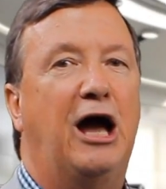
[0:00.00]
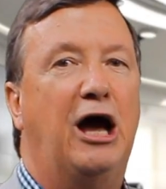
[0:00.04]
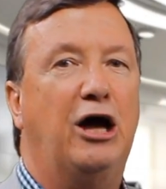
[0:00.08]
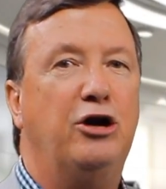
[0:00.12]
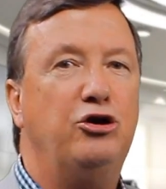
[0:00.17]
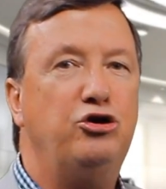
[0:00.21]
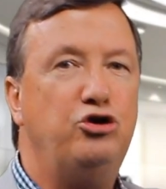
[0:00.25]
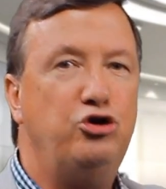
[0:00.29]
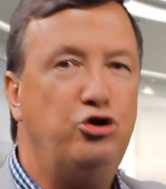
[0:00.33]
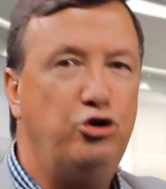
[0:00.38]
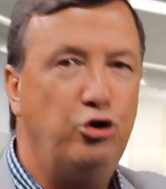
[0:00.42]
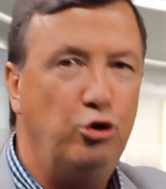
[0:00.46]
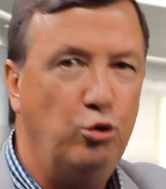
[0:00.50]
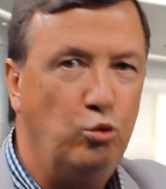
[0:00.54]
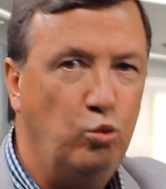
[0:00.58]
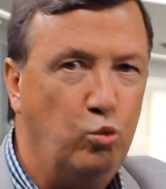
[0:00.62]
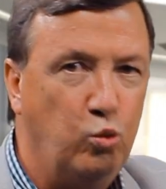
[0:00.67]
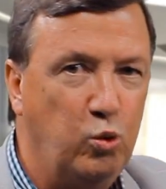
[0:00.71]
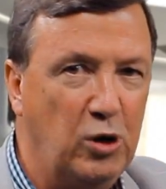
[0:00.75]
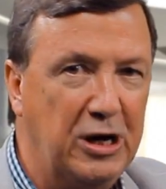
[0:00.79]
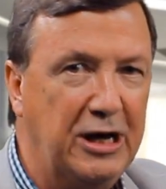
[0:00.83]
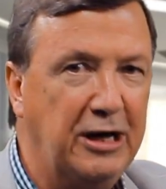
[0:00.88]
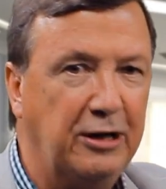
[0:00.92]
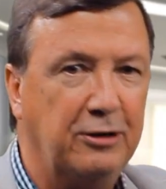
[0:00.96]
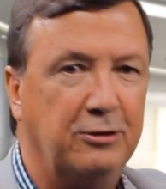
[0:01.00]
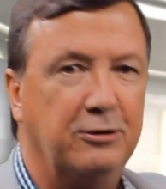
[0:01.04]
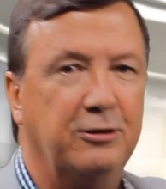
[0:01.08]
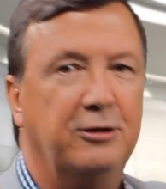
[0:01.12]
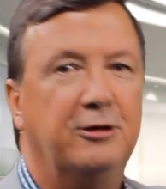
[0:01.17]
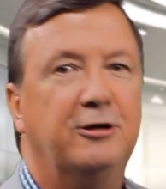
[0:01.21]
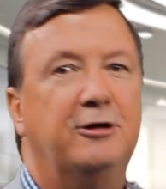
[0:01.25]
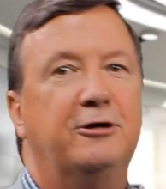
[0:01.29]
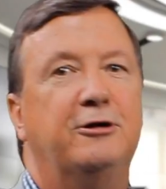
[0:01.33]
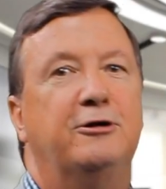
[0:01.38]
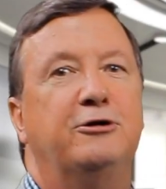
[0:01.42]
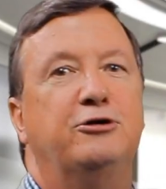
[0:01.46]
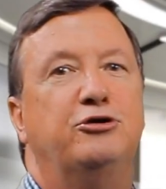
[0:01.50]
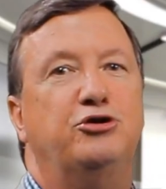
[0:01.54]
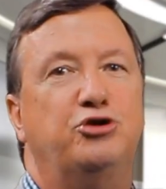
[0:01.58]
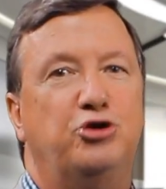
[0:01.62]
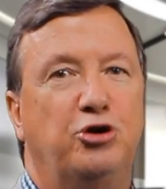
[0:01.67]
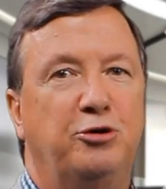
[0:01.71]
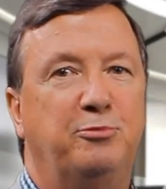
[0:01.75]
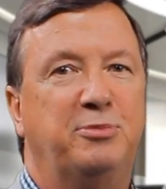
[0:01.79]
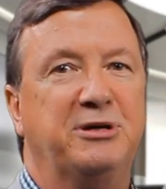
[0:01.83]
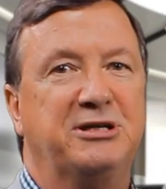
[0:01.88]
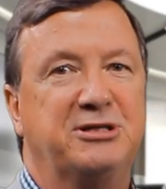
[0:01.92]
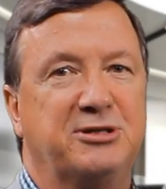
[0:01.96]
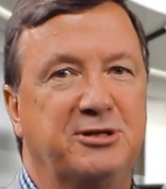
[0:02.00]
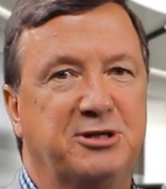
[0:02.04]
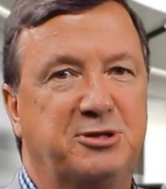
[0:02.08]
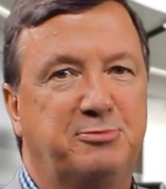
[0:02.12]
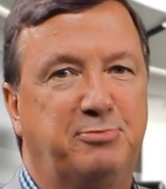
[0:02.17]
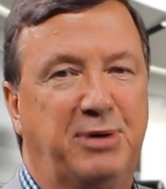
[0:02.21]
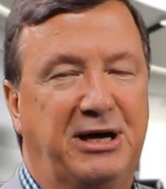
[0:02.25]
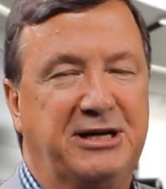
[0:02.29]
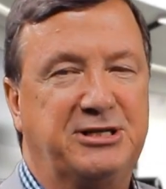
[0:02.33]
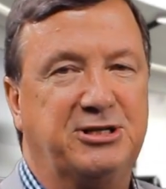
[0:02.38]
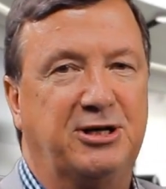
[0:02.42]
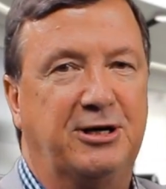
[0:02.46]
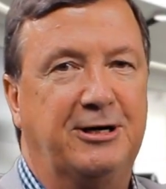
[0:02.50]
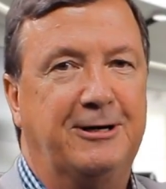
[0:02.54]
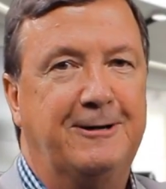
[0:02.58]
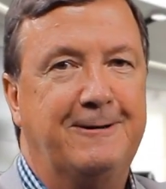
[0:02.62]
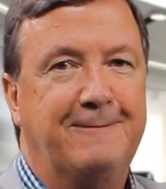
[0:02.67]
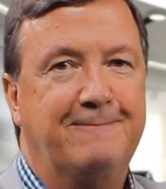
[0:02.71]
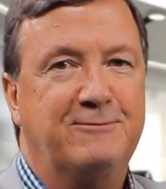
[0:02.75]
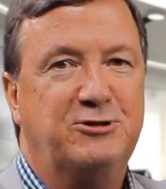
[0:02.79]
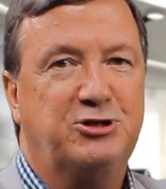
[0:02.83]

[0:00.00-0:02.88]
and you will do business better.